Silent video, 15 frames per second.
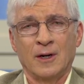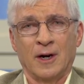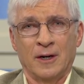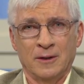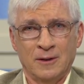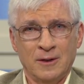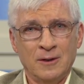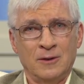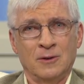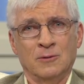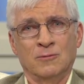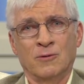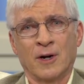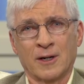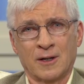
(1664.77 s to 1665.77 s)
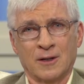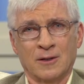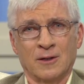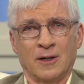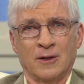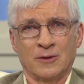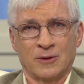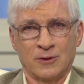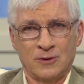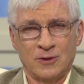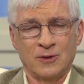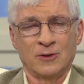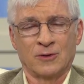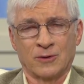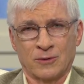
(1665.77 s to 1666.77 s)
I need to recognize that
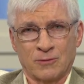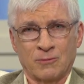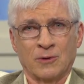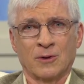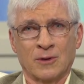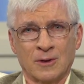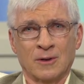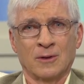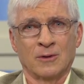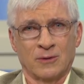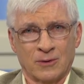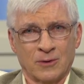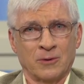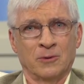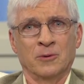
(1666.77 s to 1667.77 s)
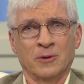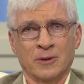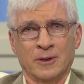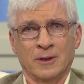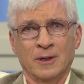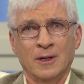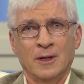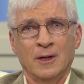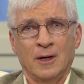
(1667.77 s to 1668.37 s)
Jesus really is the Lord